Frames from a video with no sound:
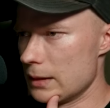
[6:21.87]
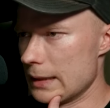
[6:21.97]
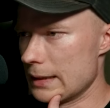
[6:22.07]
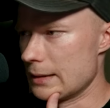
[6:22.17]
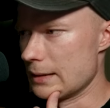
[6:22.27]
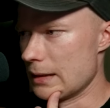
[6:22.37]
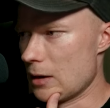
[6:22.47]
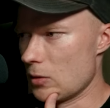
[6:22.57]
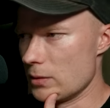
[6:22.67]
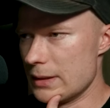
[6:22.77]
And
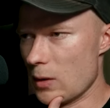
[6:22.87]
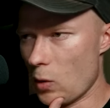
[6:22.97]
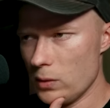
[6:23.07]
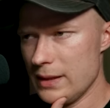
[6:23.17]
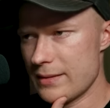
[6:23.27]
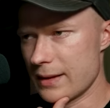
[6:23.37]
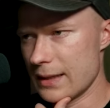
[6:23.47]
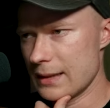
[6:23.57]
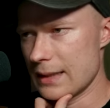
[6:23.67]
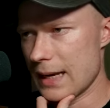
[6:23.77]
now the only
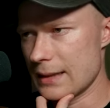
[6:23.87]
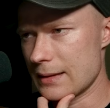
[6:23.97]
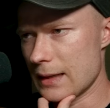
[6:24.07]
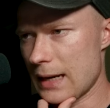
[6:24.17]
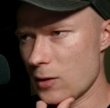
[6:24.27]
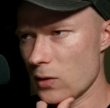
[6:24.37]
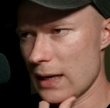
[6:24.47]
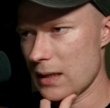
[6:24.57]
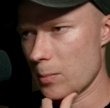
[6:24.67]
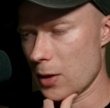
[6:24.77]
thing that I don't
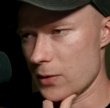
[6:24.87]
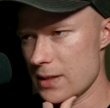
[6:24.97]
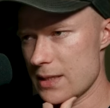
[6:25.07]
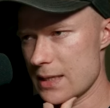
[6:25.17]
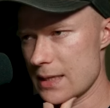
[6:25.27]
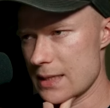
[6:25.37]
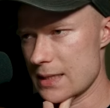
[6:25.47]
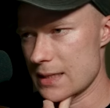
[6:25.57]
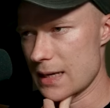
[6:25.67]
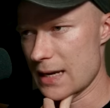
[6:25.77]
like about this
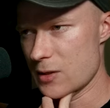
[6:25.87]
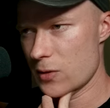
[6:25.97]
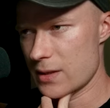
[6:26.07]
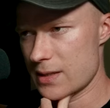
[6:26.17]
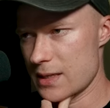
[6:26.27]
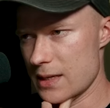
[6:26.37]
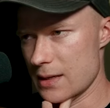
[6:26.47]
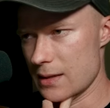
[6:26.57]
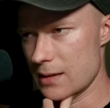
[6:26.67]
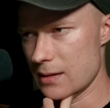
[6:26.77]
is, as you can
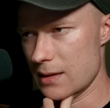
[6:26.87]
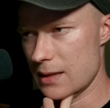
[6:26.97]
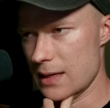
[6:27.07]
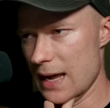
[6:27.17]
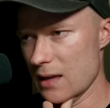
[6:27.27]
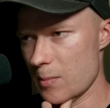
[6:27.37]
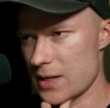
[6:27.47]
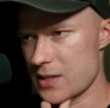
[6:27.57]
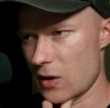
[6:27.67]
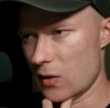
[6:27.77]
see, the
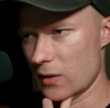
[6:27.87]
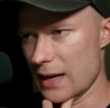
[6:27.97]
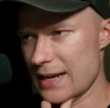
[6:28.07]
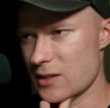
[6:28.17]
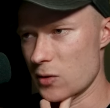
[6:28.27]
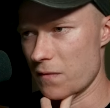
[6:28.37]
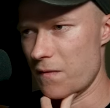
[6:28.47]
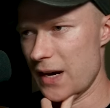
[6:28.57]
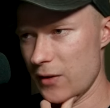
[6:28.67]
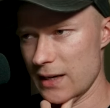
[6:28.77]
elements are aligned to the
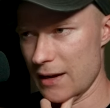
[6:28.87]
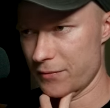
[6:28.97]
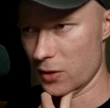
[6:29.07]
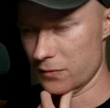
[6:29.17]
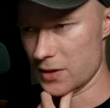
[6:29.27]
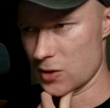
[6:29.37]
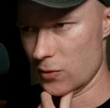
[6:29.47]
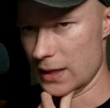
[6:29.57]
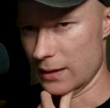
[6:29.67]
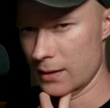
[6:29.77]
very left of the
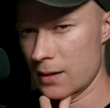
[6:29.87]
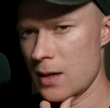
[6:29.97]
screen.